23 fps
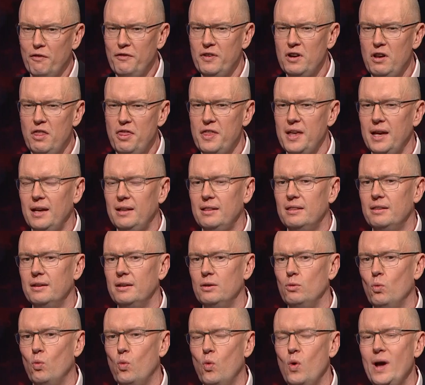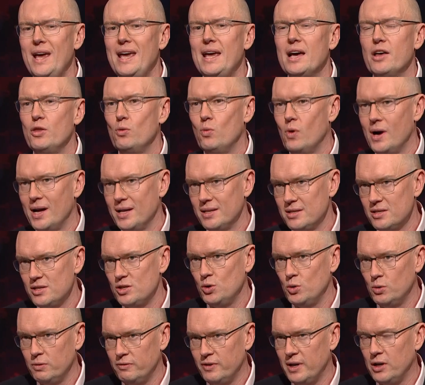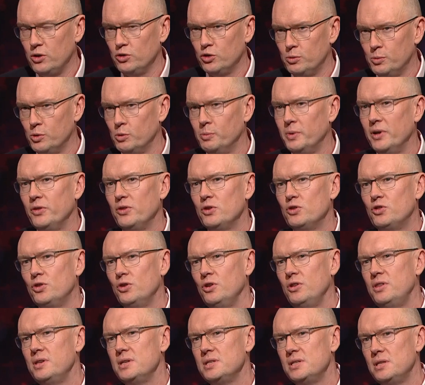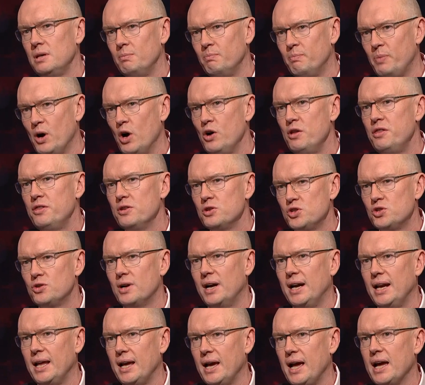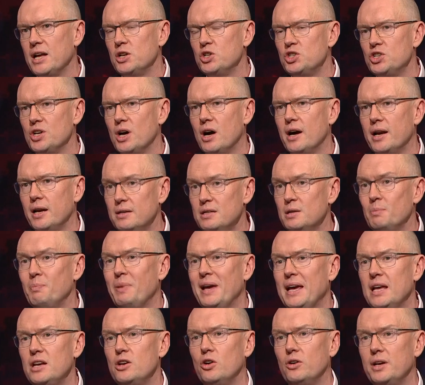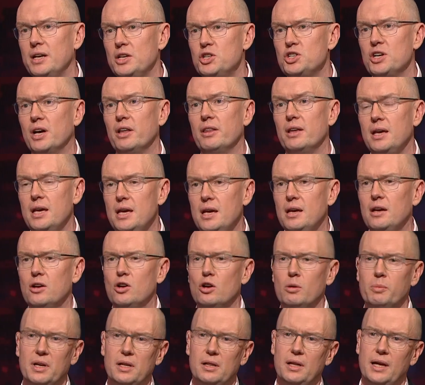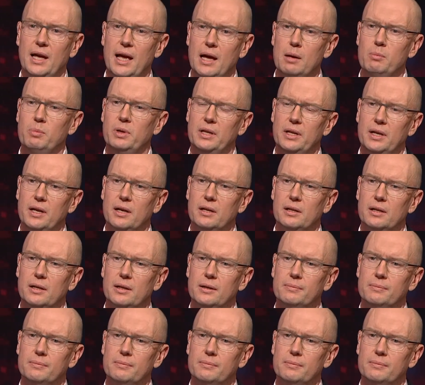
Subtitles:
often think that we are the ones who are vulnerable, but the truth is that both Australia and China depend on each other economically and politically.